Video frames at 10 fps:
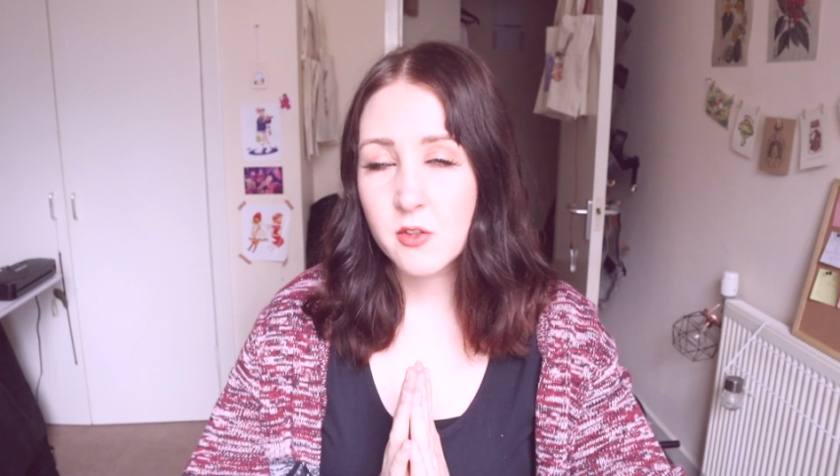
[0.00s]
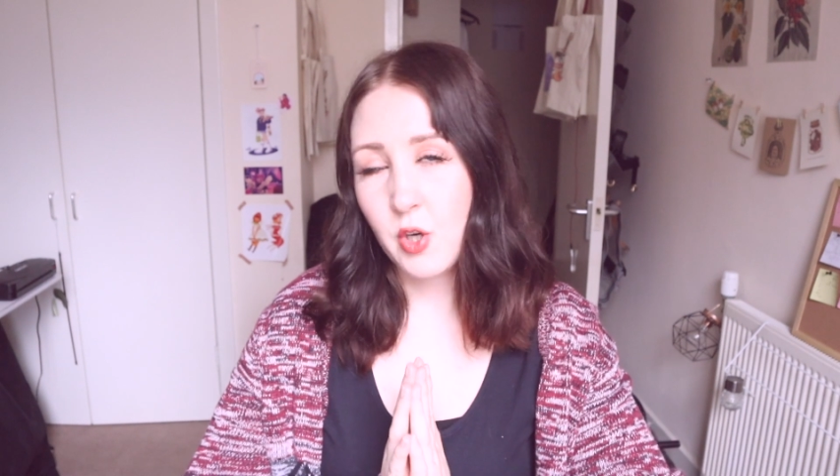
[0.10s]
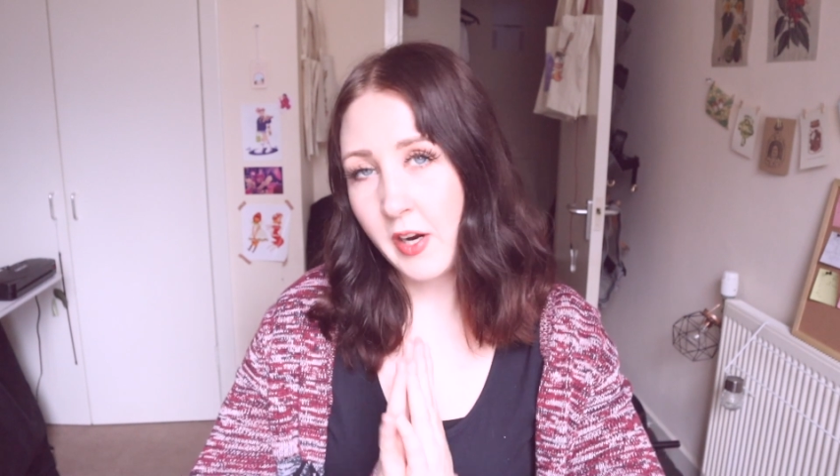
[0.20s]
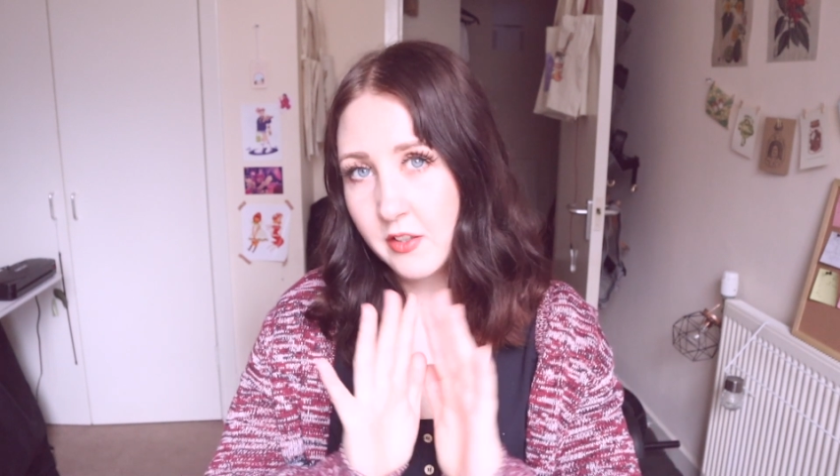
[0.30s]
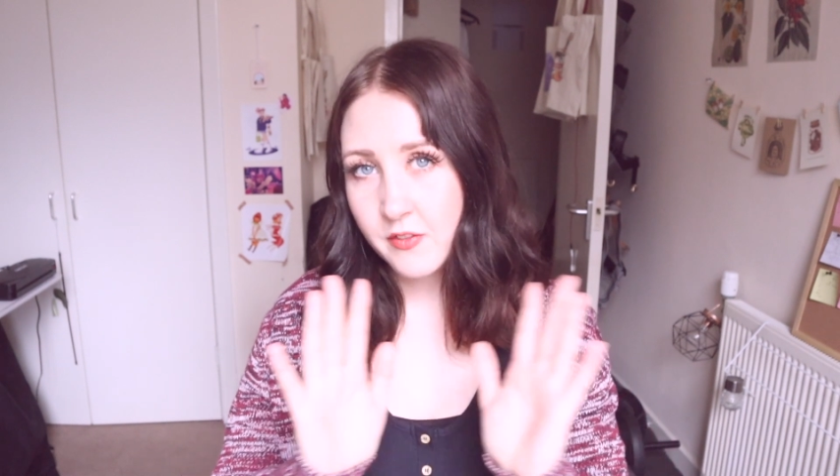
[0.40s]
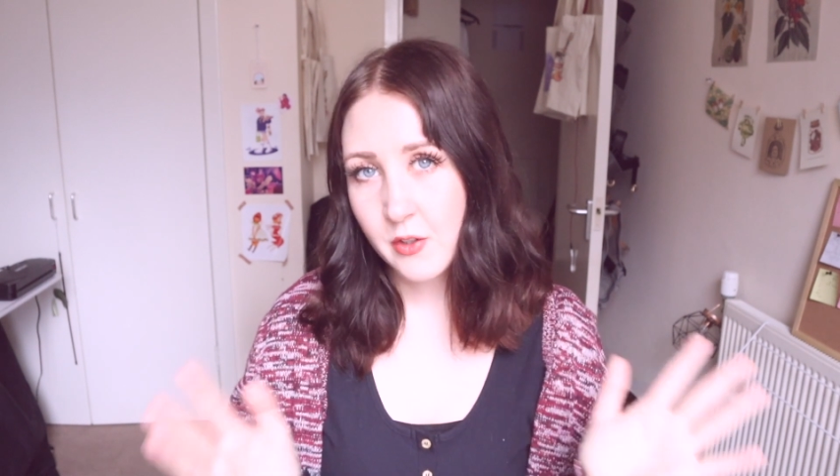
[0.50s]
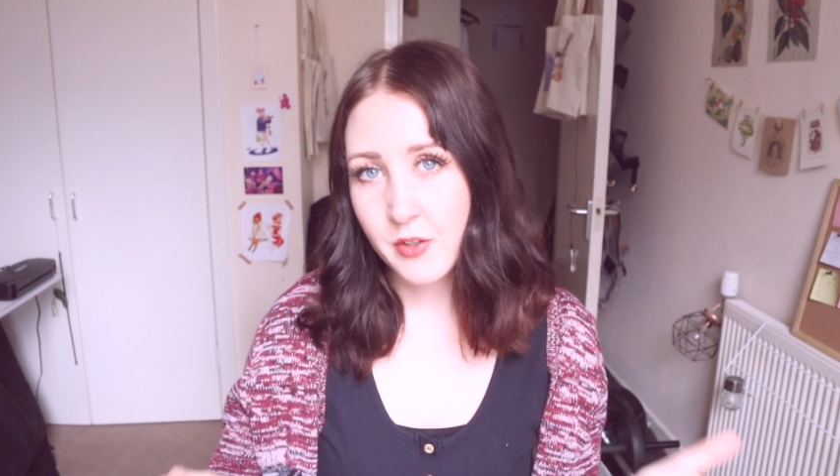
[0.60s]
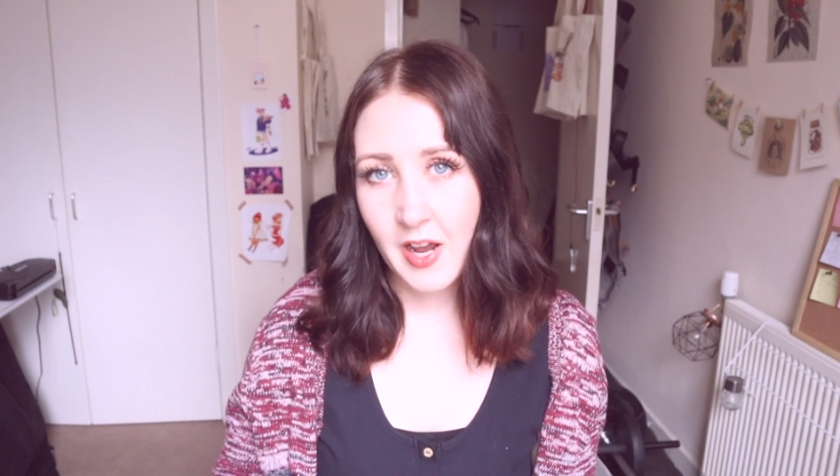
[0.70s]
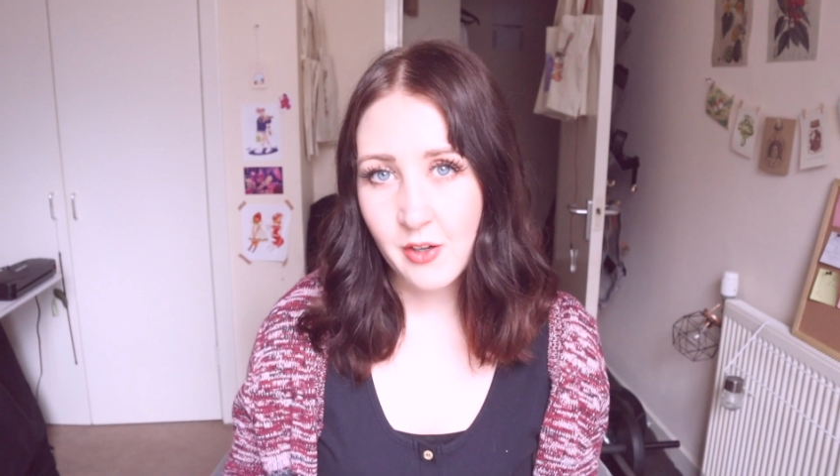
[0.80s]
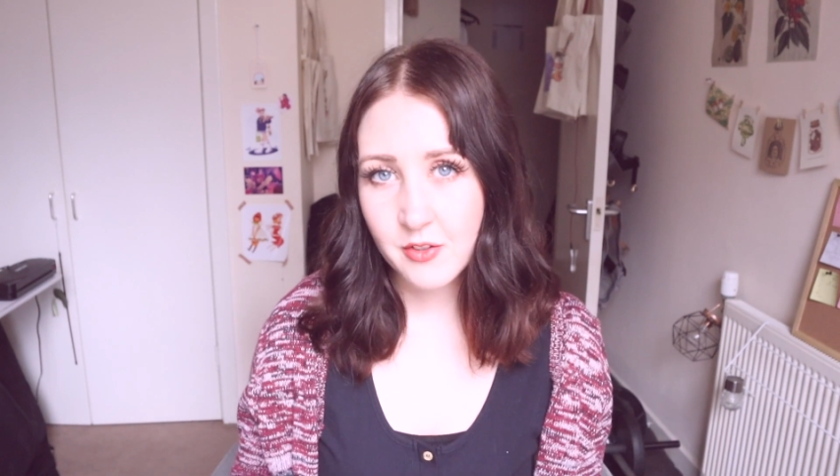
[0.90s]
trying to figure it
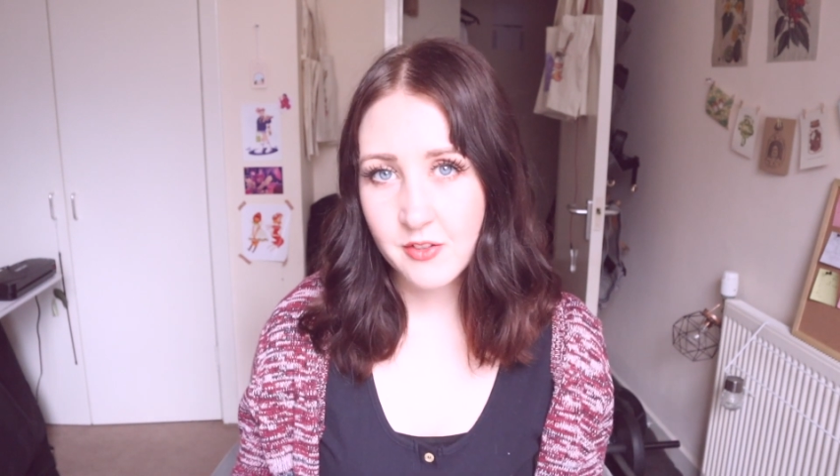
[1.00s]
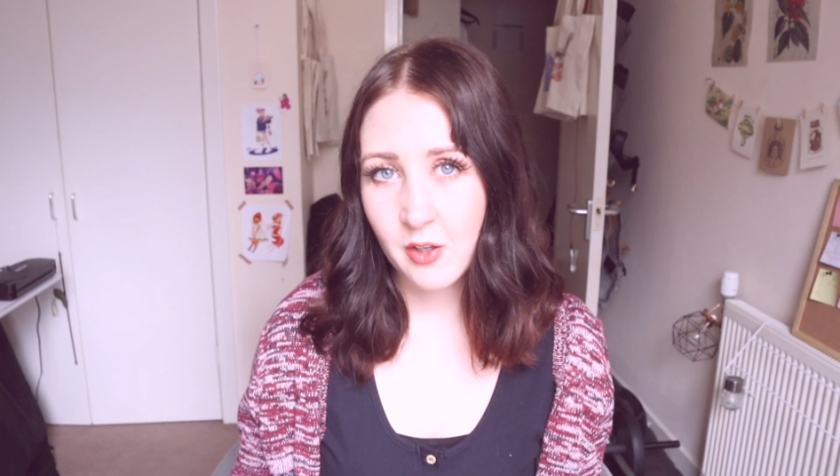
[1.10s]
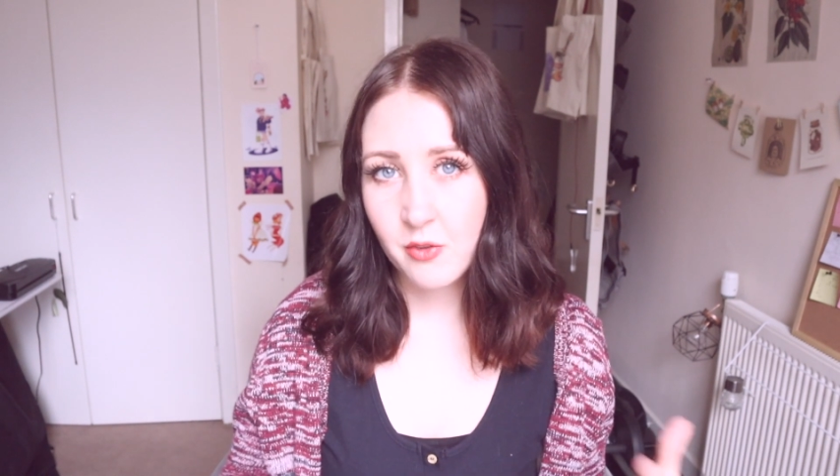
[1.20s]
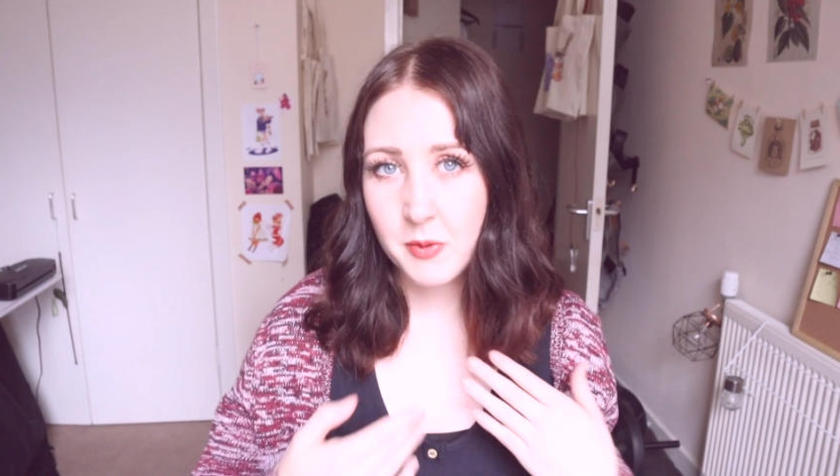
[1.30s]
out yourself,